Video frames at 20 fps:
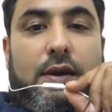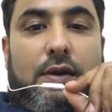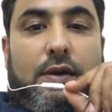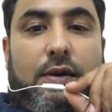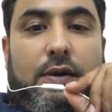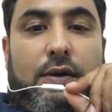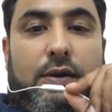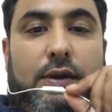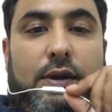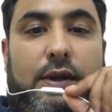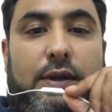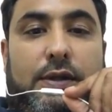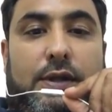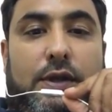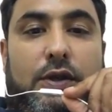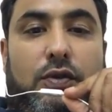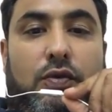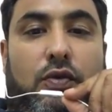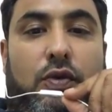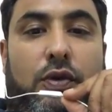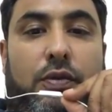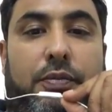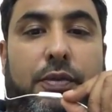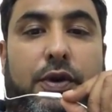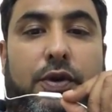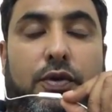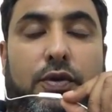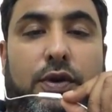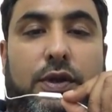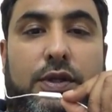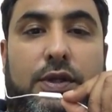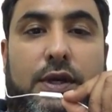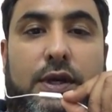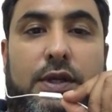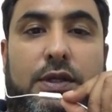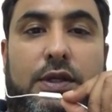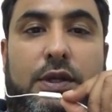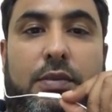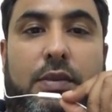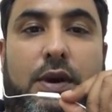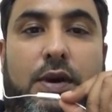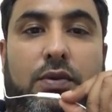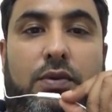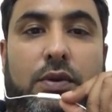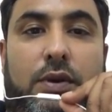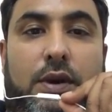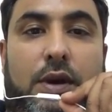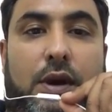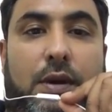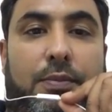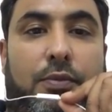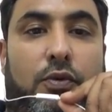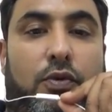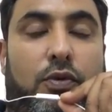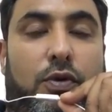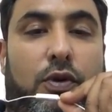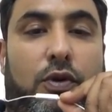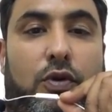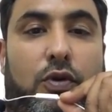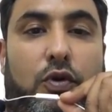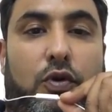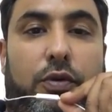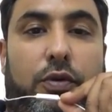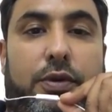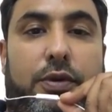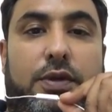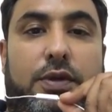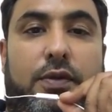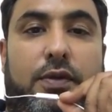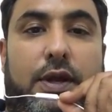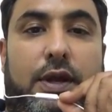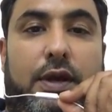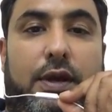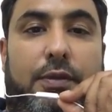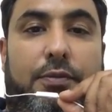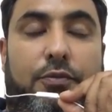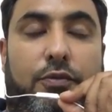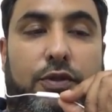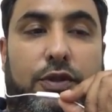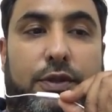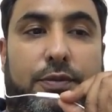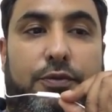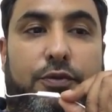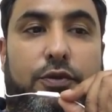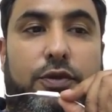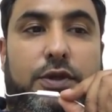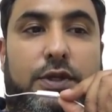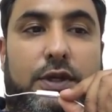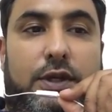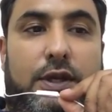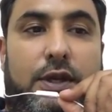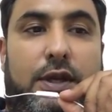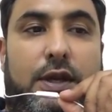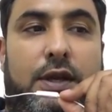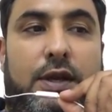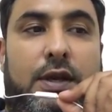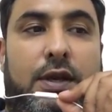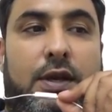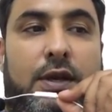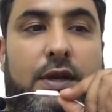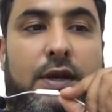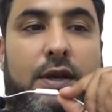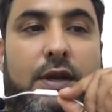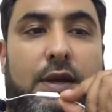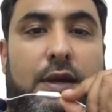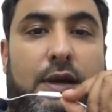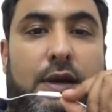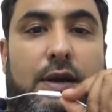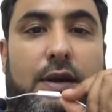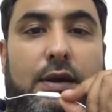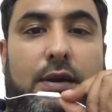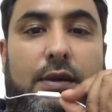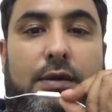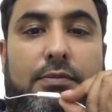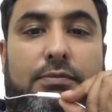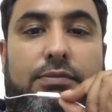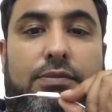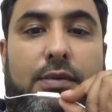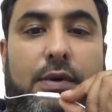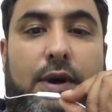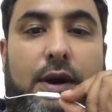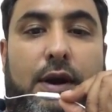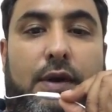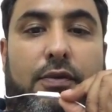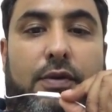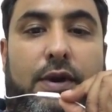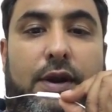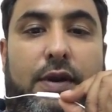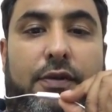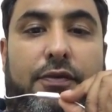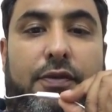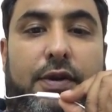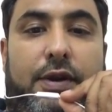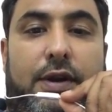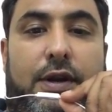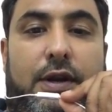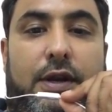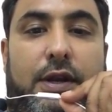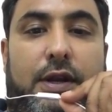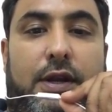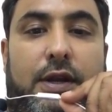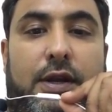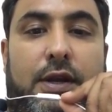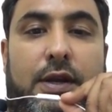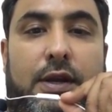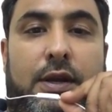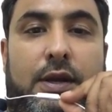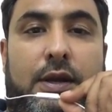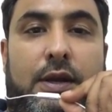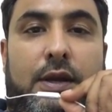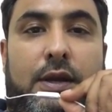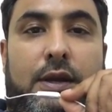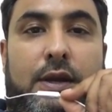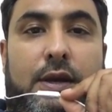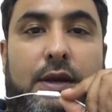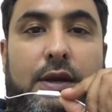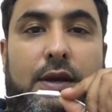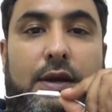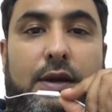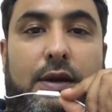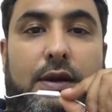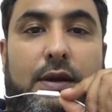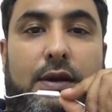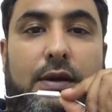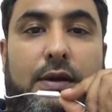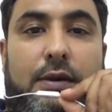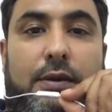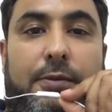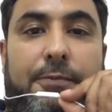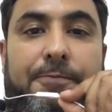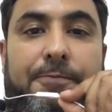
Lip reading: things that you want me to discuss about. Aap log koi bhi sawal hai, aap mujhse pooch sakte hain. I will definitely do